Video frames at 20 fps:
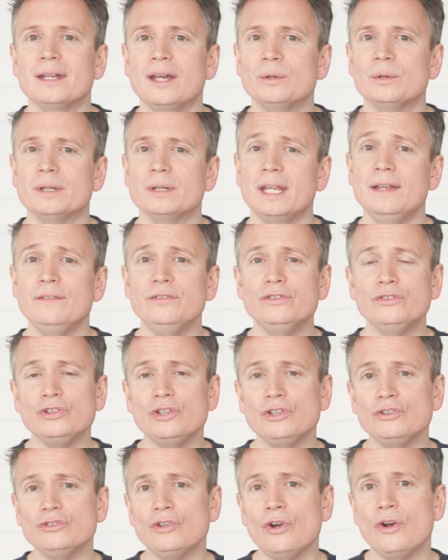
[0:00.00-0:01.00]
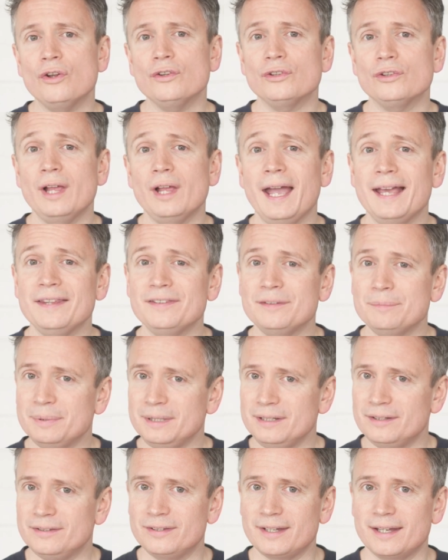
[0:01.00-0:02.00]
Now, if Search Console
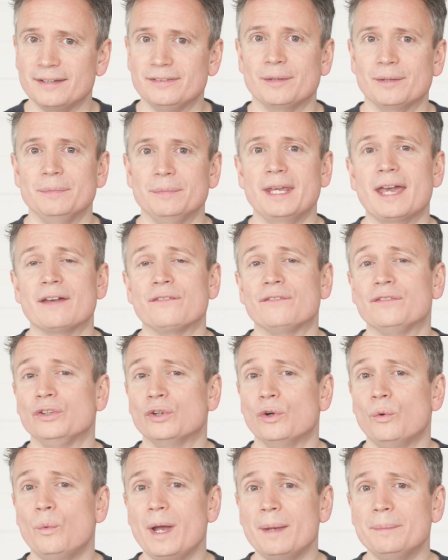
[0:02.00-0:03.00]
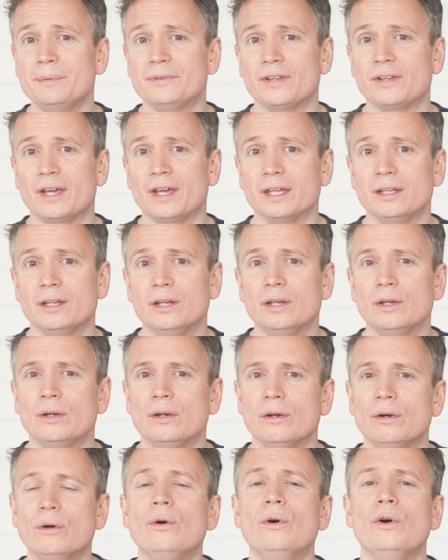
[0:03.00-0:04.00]
hasn't been set up yet for your website,
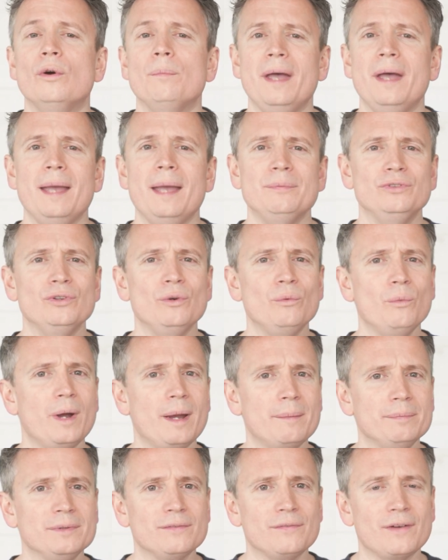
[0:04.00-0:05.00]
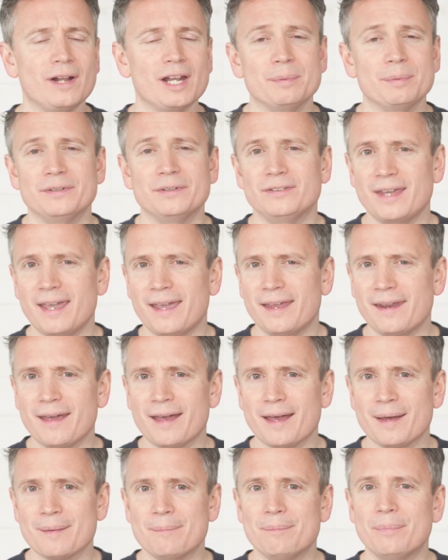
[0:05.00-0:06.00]
or perhaps your web developer set
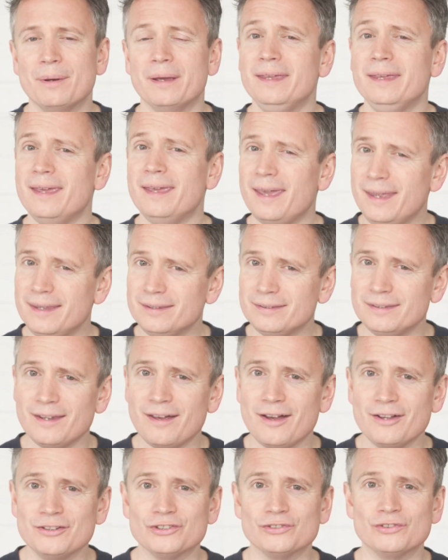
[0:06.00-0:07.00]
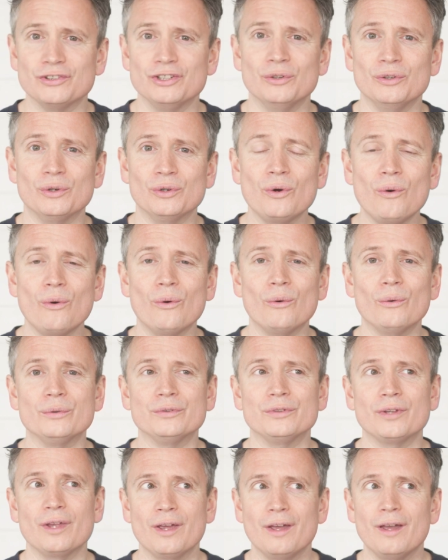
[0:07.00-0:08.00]
it up but he isn't answering your
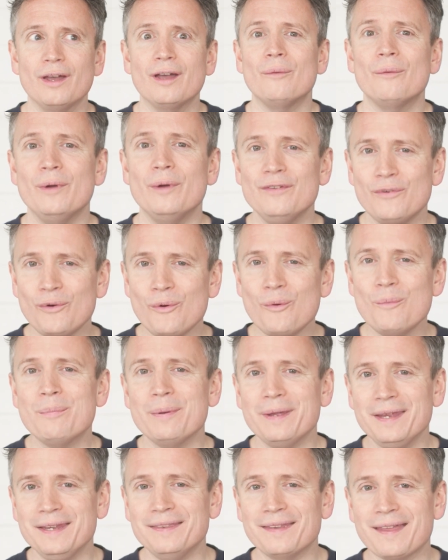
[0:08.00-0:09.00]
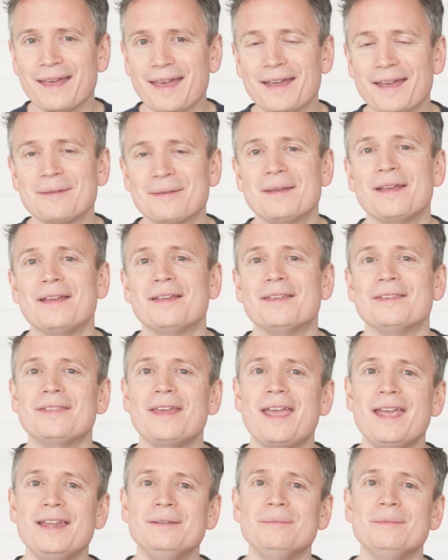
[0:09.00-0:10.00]
calls, we've all been there,
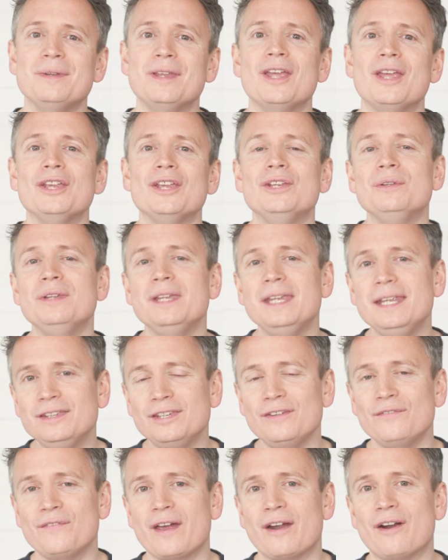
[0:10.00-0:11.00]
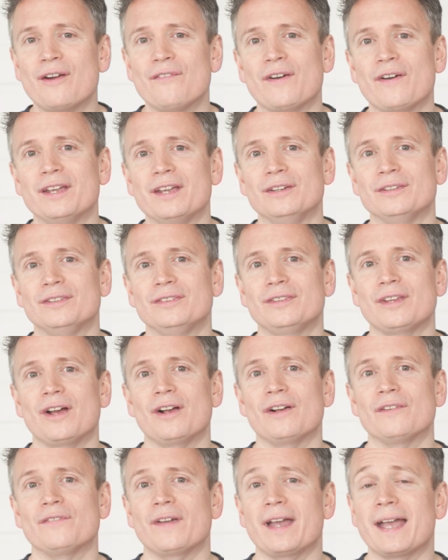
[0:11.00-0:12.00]
then you need to verify it
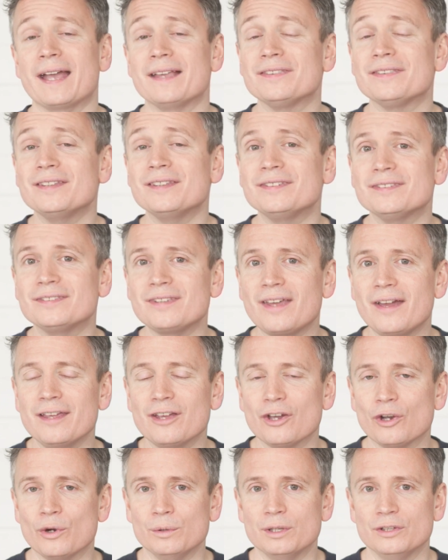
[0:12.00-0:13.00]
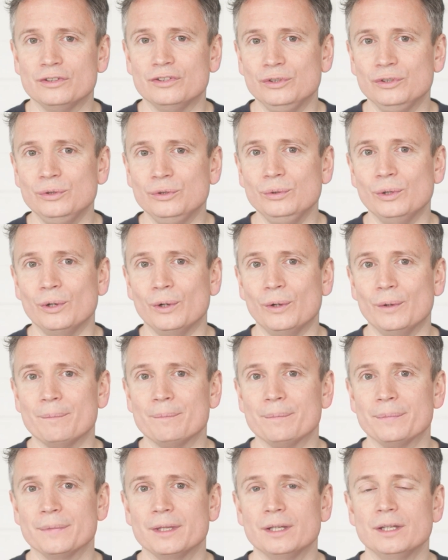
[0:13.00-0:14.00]
yourself as the site owner to
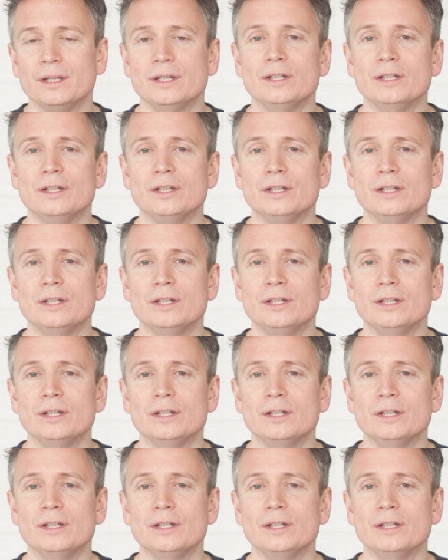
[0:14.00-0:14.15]
Google.